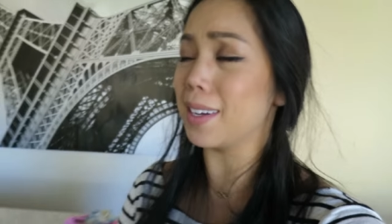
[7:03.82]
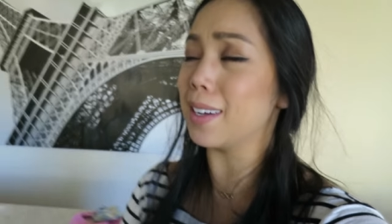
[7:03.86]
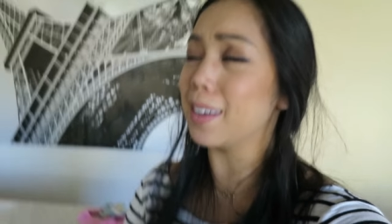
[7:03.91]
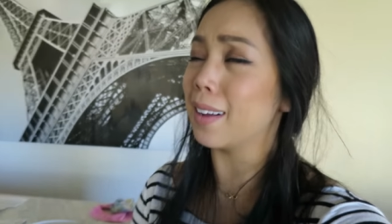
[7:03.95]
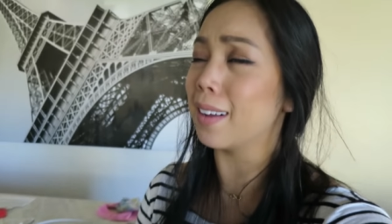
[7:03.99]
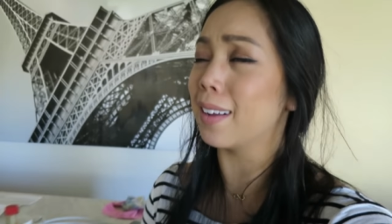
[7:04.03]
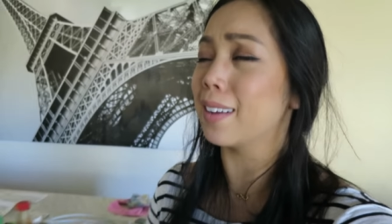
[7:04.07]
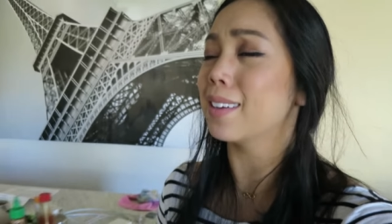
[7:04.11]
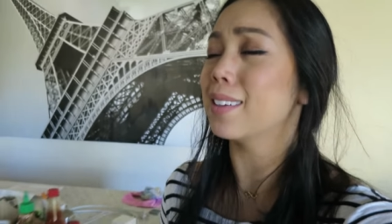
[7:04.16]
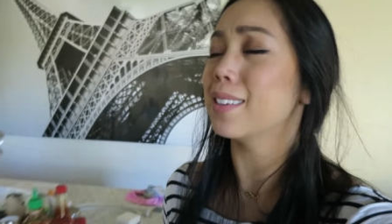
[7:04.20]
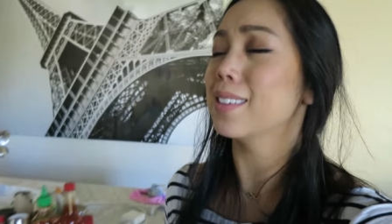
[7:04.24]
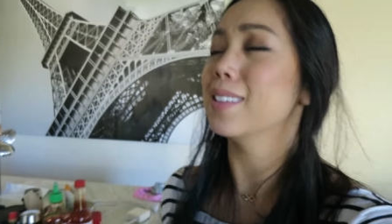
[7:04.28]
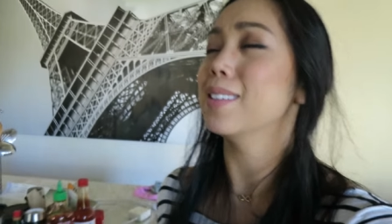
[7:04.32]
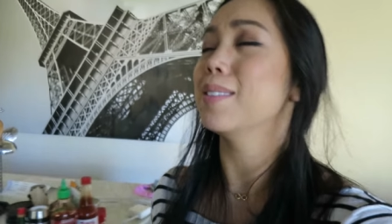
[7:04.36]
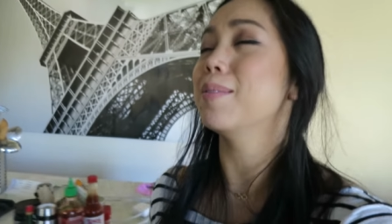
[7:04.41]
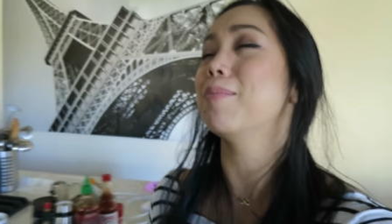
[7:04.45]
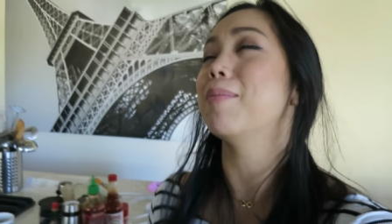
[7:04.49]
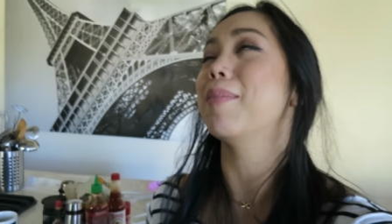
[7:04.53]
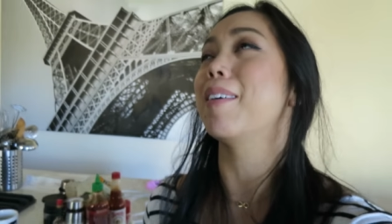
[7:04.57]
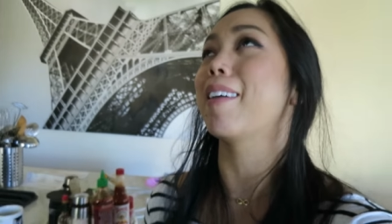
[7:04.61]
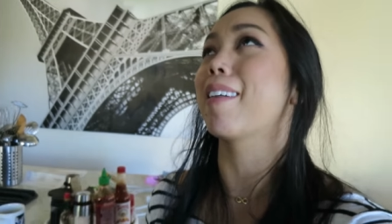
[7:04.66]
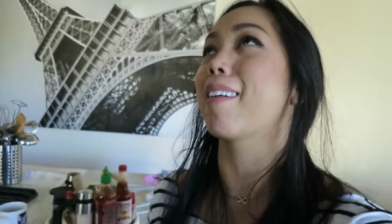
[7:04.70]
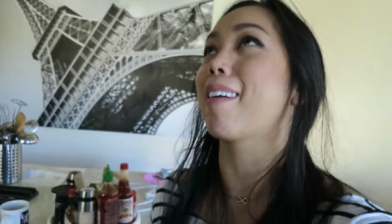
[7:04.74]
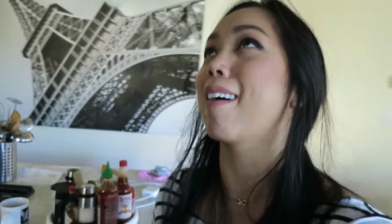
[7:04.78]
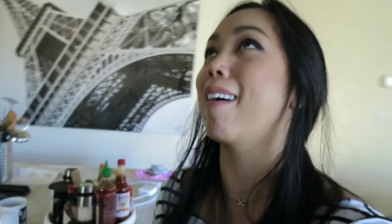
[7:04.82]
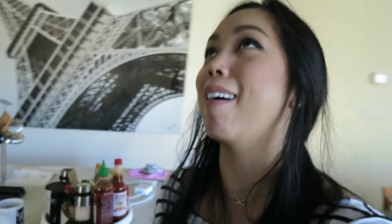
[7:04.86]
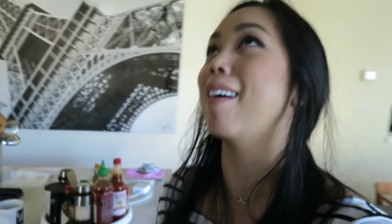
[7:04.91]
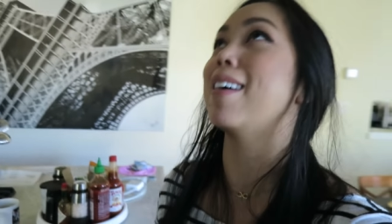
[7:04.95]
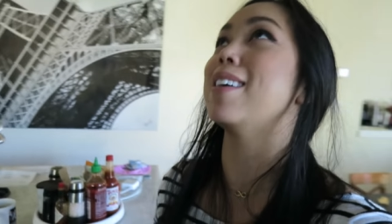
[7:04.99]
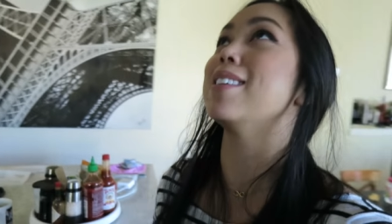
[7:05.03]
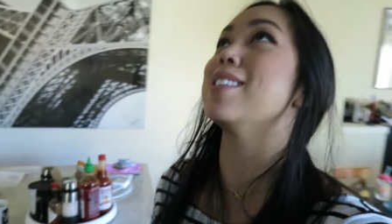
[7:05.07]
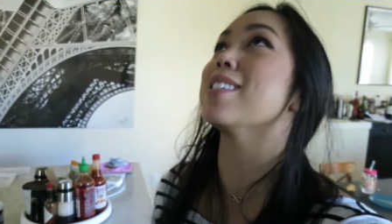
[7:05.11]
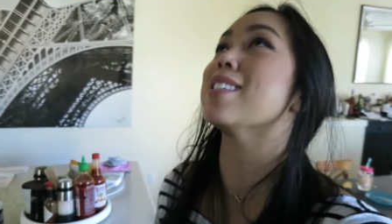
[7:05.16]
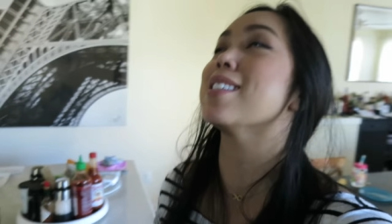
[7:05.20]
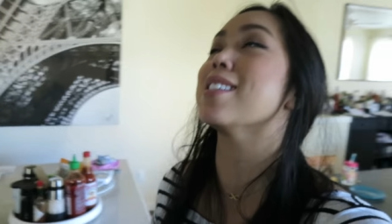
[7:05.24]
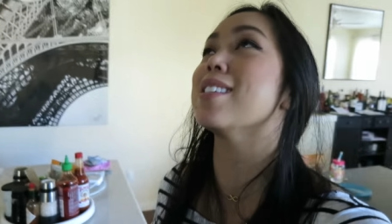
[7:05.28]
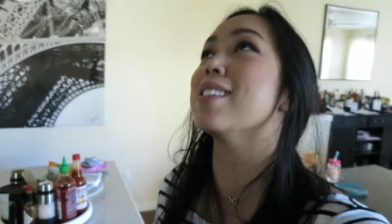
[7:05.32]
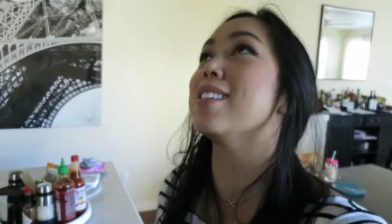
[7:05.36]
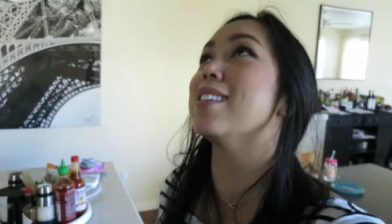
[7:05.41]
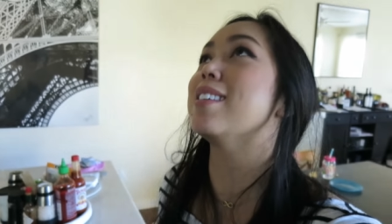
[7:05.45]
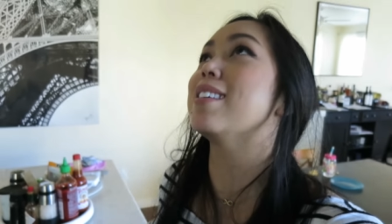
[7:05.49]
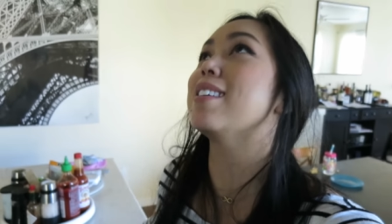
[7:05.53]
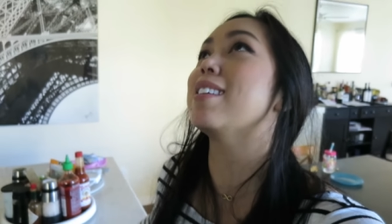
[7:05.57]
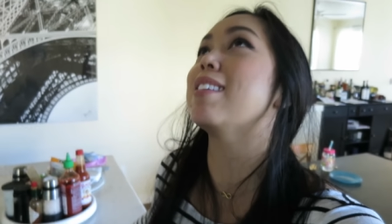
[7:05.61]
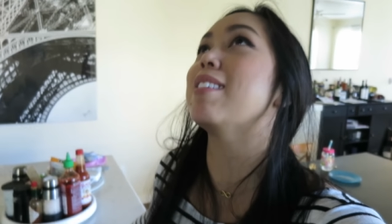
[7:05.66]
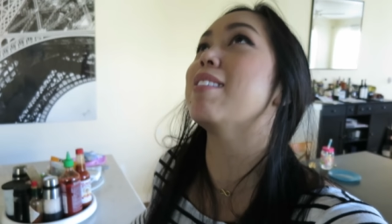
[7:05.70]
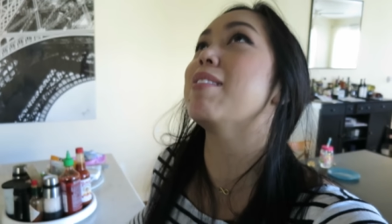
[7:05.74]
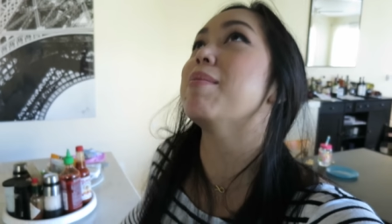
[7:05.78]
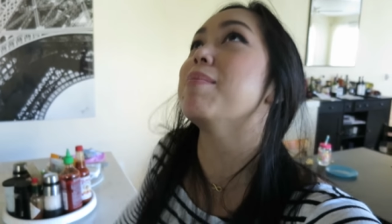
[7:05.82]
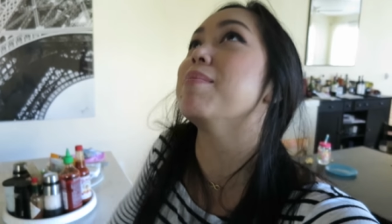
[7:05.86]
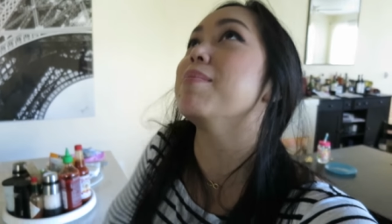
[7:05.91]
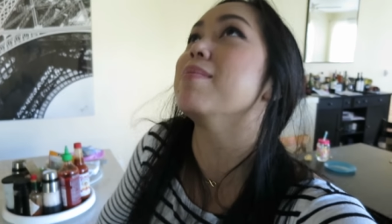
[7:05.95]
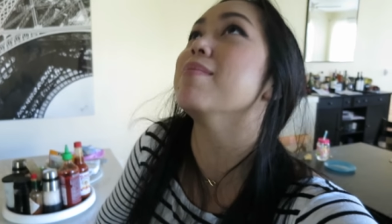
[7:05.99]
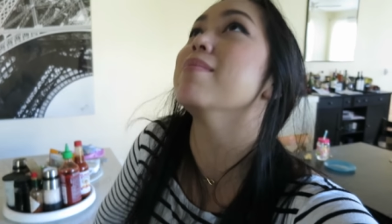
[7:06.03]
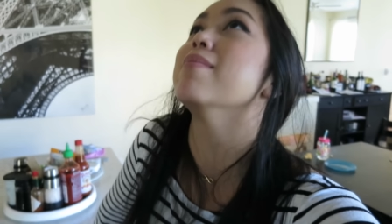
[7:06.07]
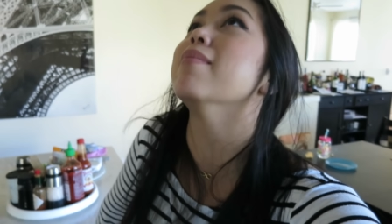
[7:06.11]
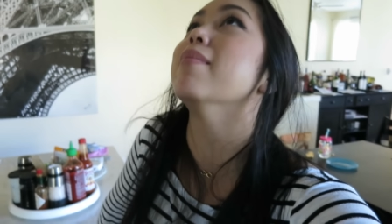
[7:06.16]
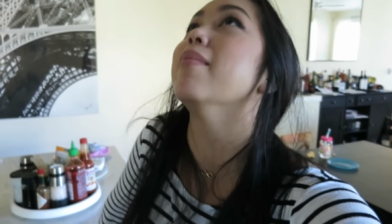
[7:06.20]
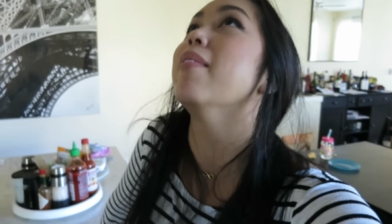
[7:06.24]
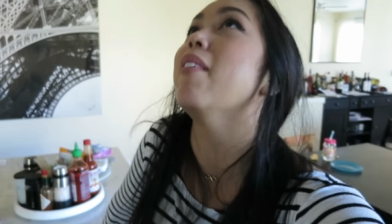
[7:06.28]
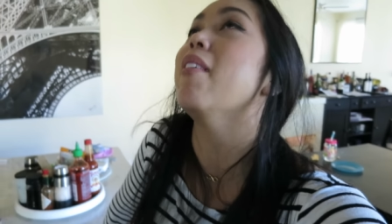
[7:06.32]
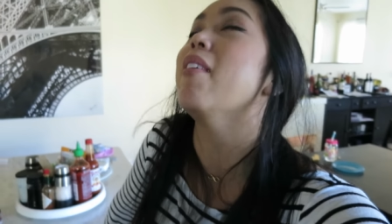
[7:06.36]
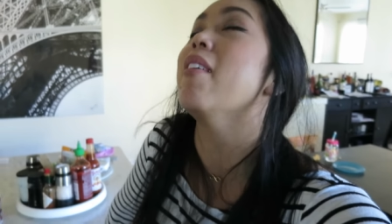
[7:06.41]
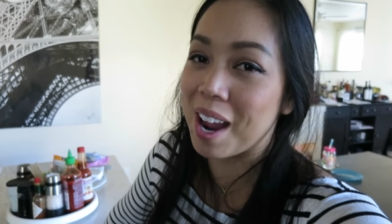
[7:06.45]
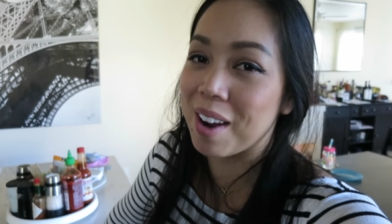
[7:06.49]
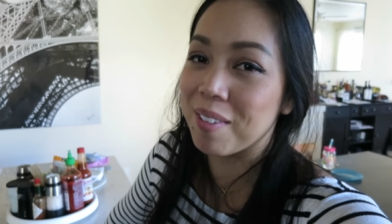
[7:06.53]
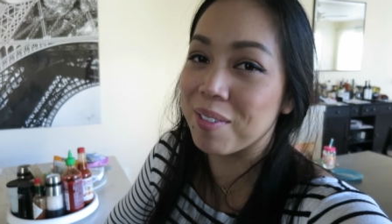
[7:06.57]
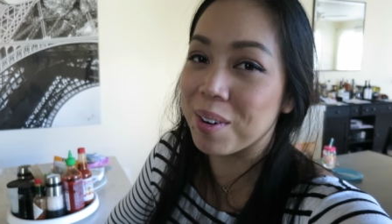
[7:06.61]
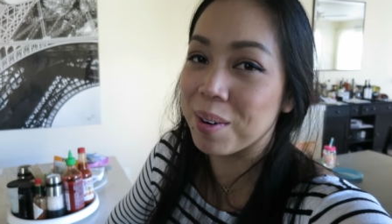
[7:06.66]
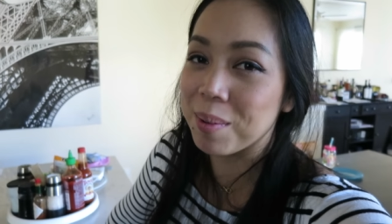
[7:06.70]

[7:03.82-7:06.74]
Oh my gosh. I